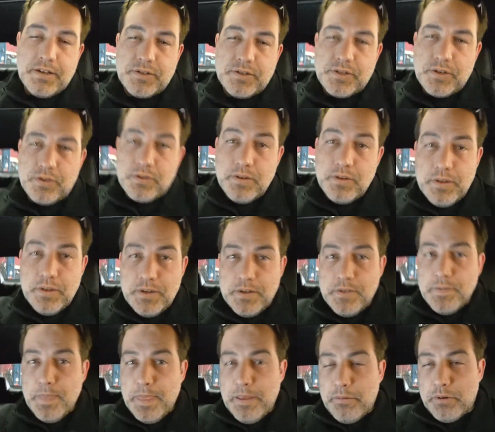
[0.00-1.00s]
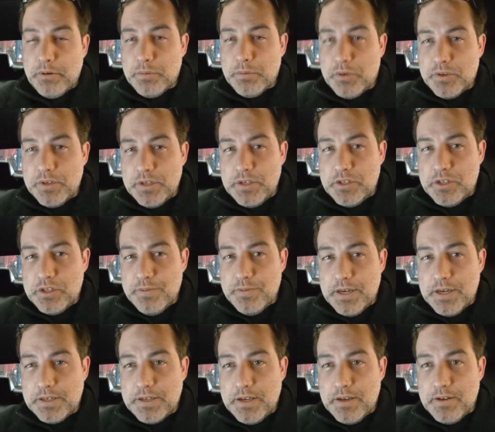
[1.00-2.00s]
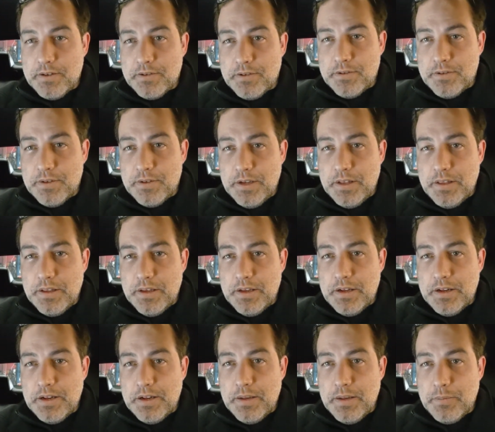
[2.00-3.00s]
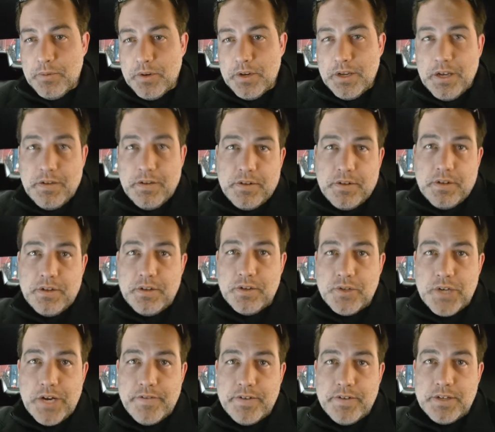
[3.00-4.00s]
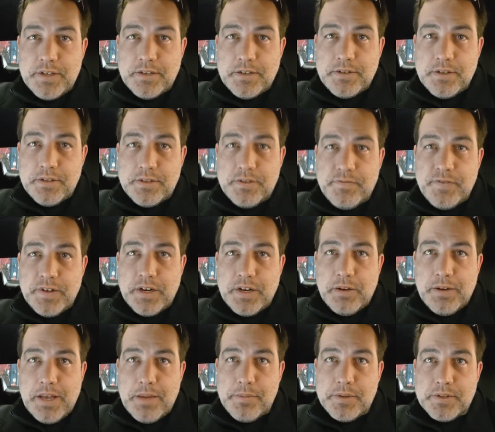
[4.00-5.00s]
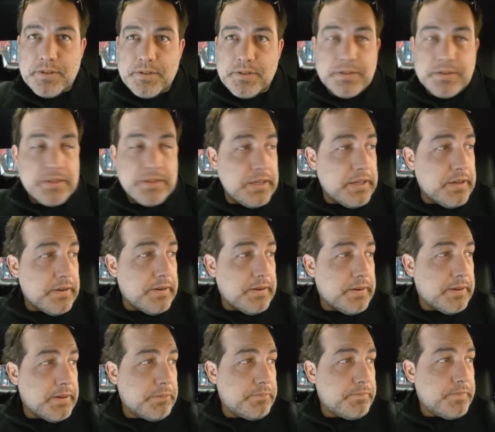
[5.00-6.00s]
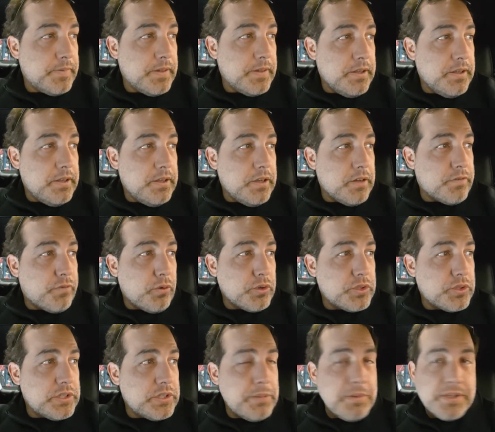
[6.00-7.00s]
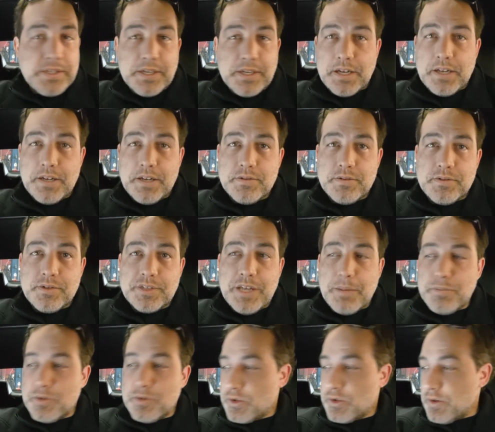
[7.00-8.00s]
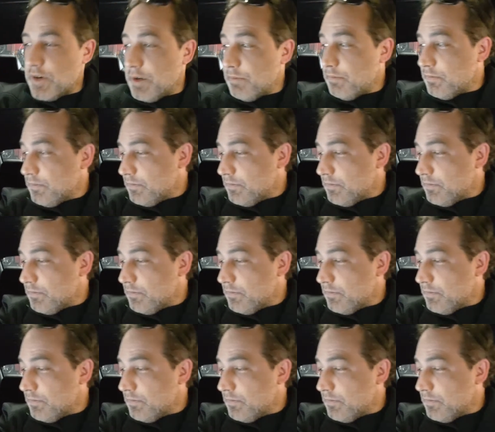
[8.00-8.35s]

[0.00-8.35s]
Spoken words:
So we're going to bolt the ECU back down, and then I'm going to have to drive it and test it and figure out what happens. And unfortunately, that means I got to stop the stream.